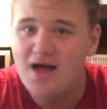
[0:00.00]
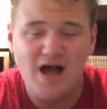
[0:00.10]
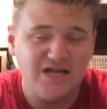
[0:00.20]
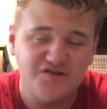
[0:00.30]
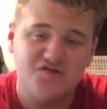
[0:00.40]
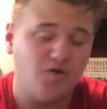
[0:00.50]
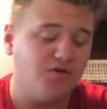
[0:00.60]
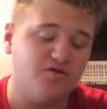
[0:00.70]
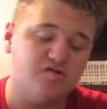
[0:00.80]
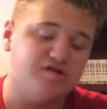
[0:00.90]
I just don't
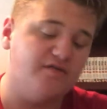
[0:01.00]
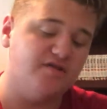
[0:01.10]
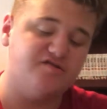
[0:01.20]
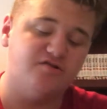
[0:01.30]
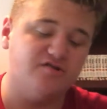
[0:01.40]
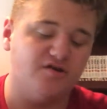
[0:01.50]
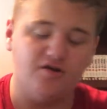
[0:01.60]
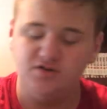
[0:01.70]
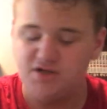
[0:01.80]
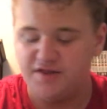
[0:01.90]
understand the series at
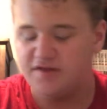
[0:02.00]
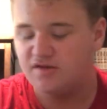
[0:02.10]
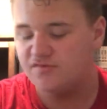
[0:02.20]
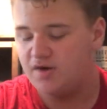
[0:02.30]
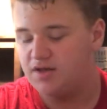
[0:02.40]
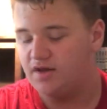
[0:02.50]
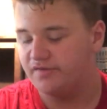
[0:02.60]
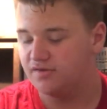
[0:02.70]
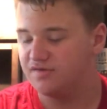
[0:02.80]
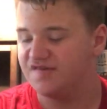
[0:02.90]
all, and I think that's why I love it.